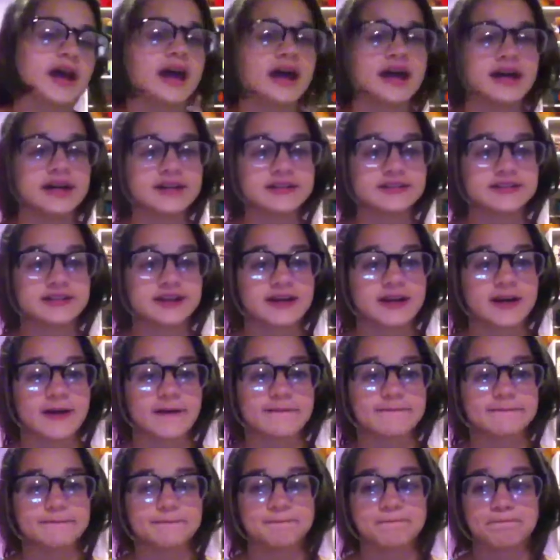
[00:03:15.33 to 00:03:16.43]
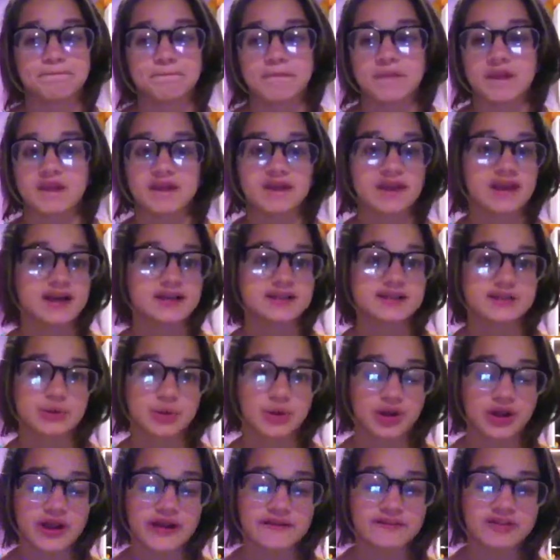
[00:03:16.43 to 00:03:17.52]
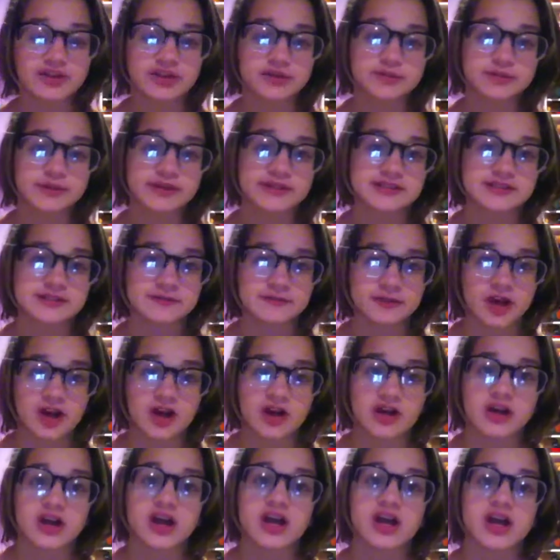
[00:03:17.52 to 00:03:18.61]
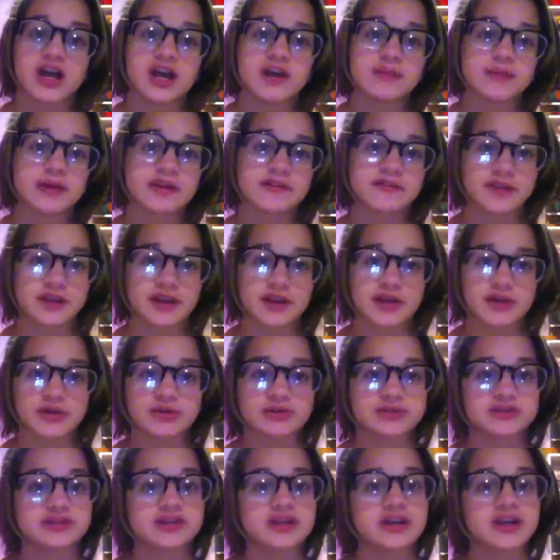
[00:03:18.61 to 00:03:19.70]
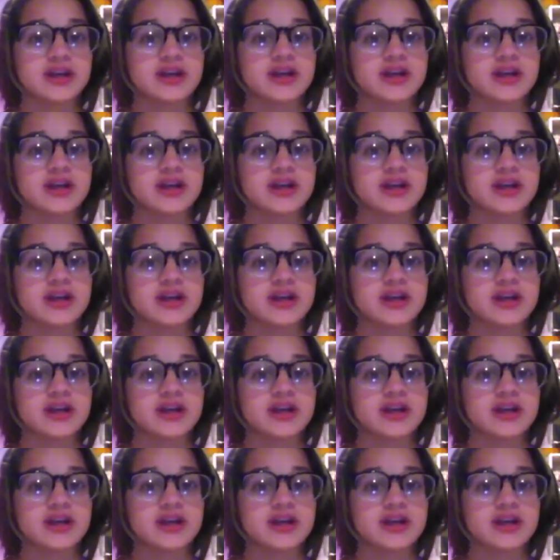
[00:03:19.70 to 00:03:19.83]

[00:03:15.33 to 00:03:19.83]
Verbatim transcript: And, um, yeah, so I'll have a good place to vlog and make videos